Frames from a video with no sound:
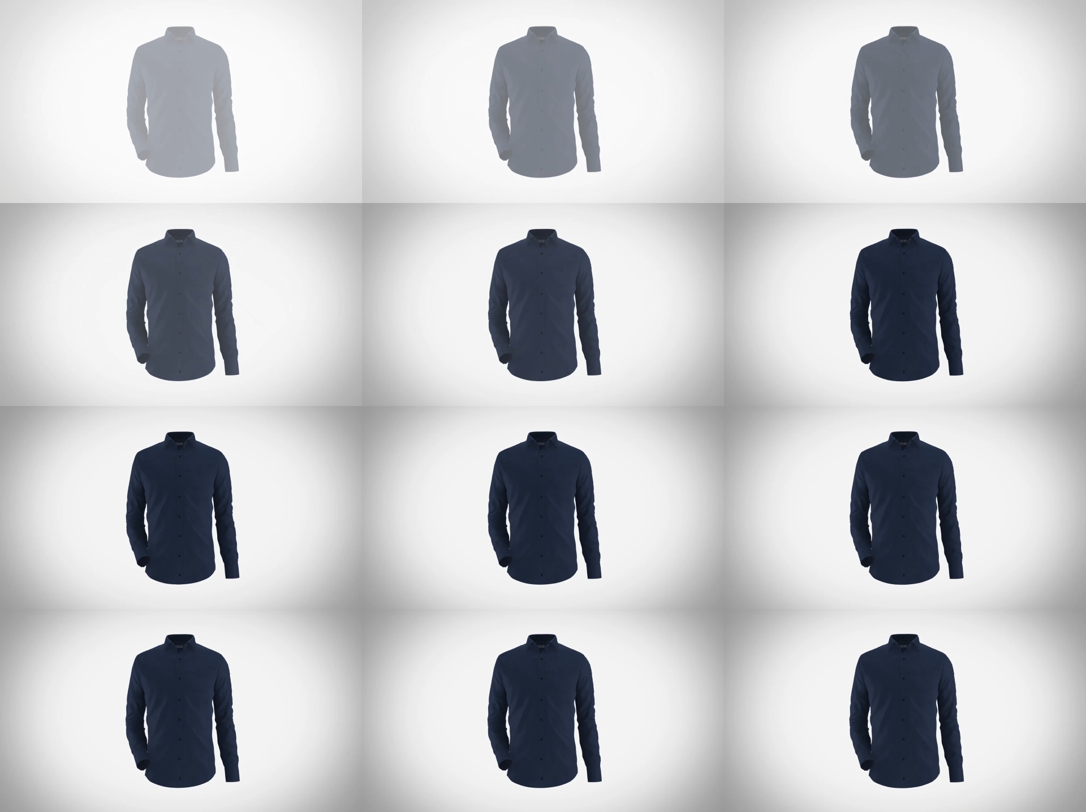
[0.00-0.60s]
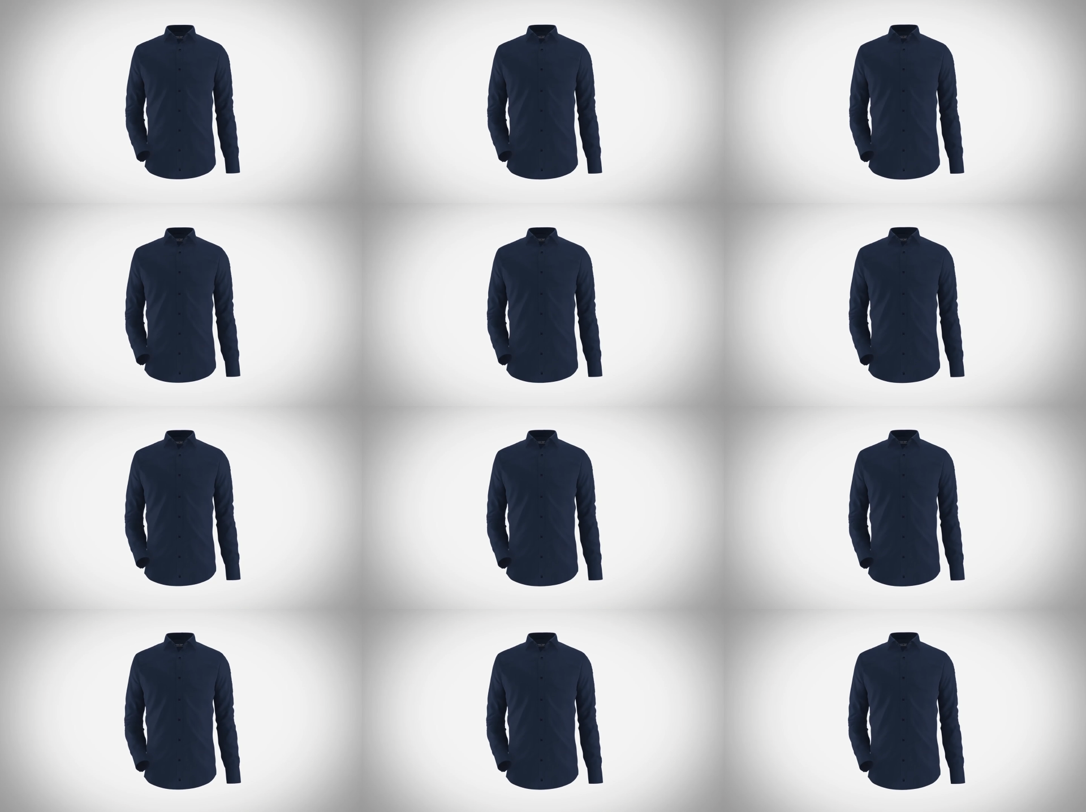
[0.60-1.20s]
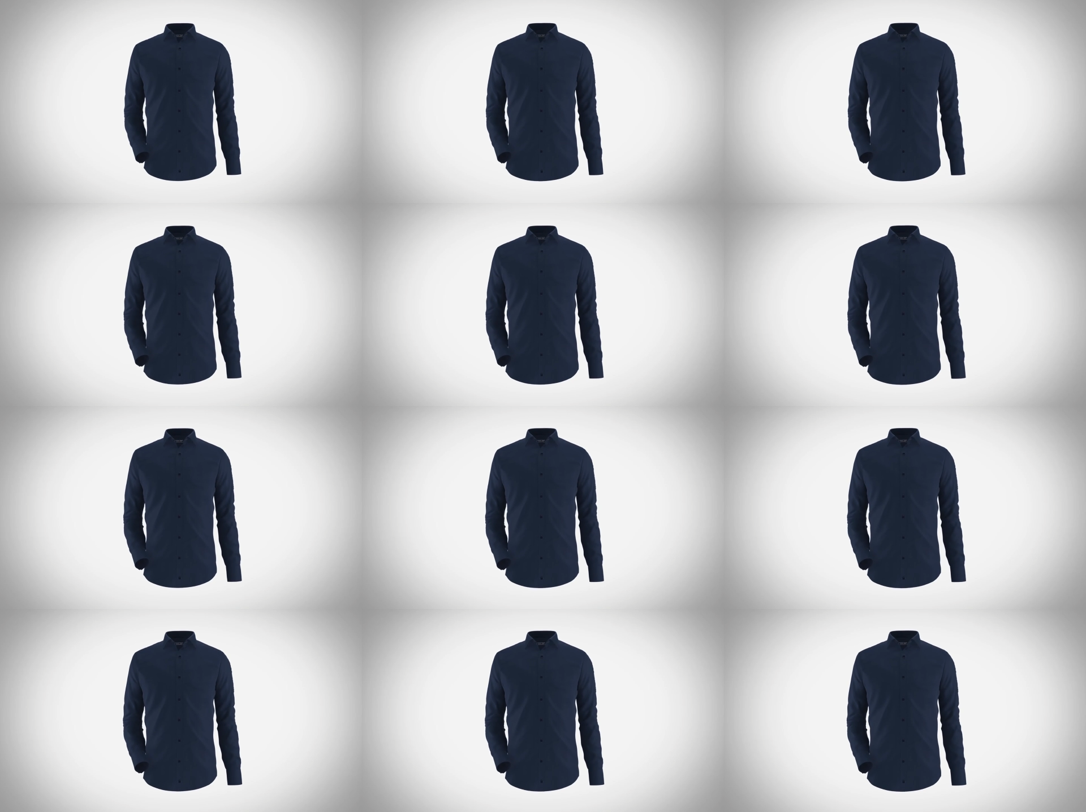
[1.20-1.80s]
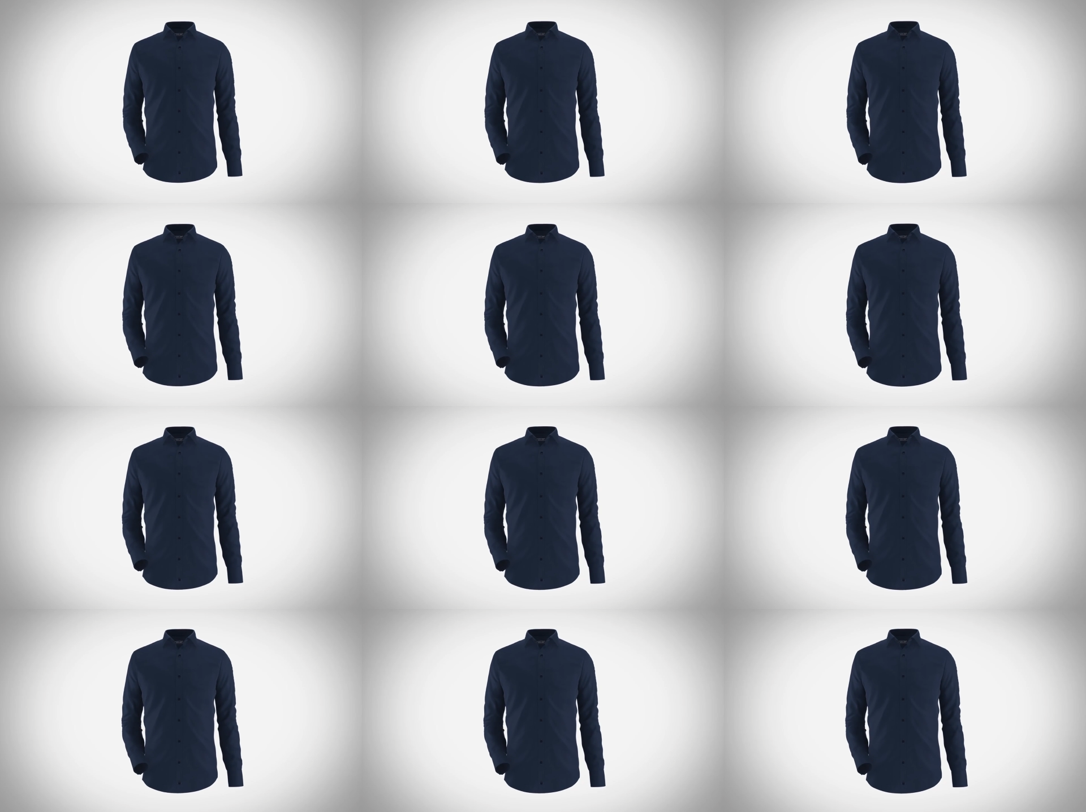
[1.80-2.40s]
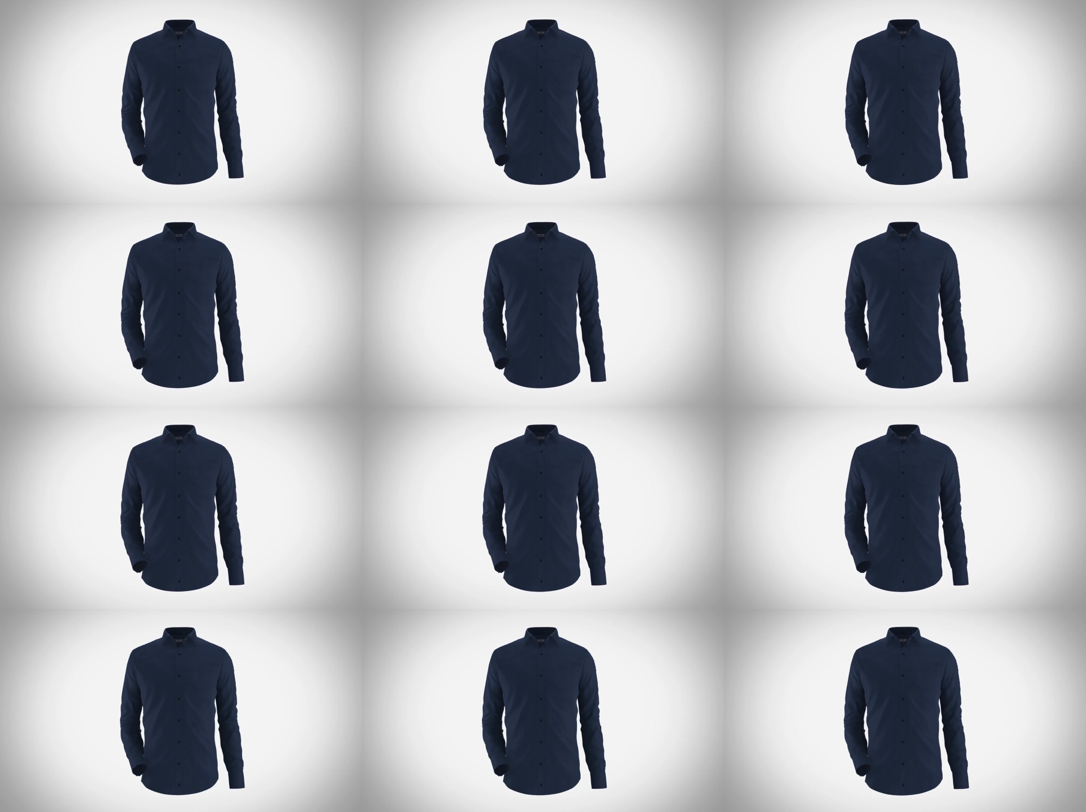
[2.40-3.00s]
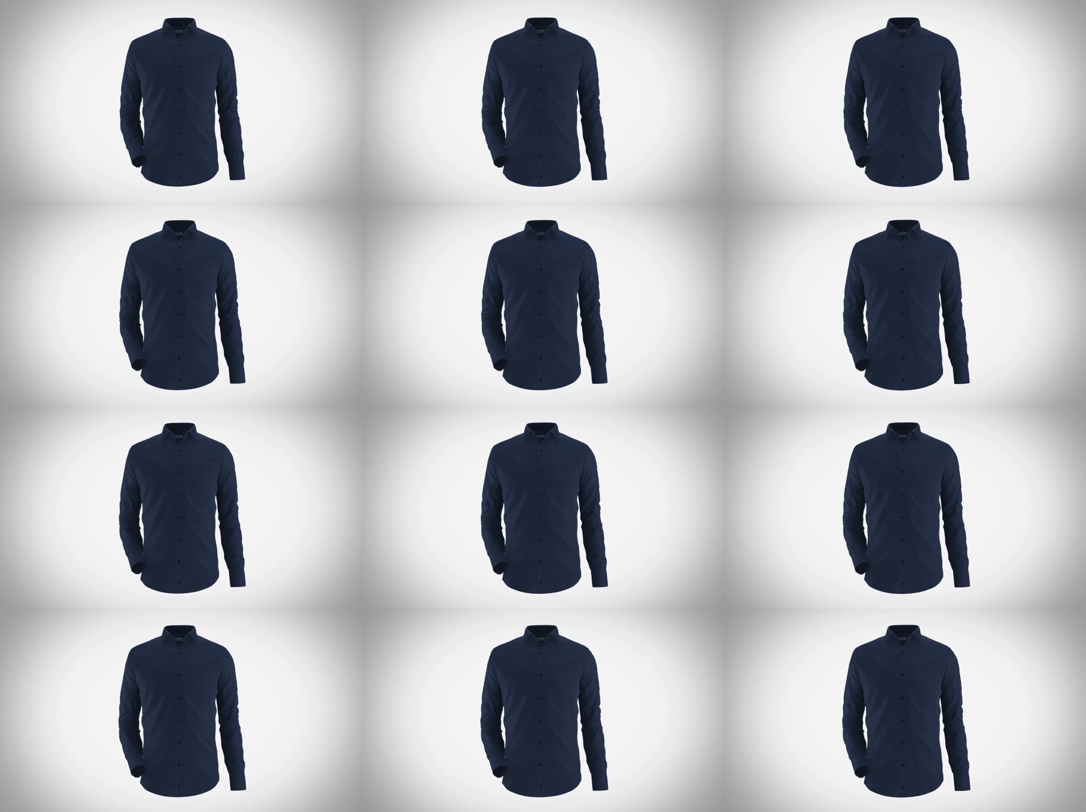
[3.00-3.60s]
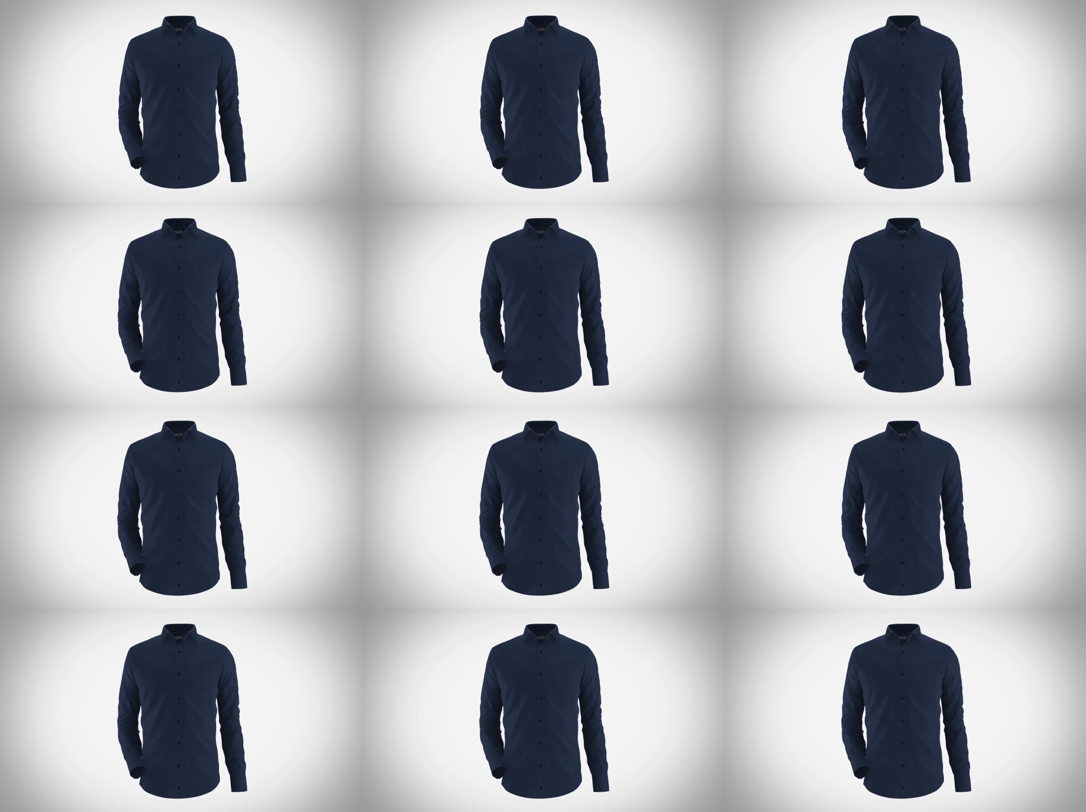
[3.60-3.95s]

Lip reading: Nobody's mouth can be seen.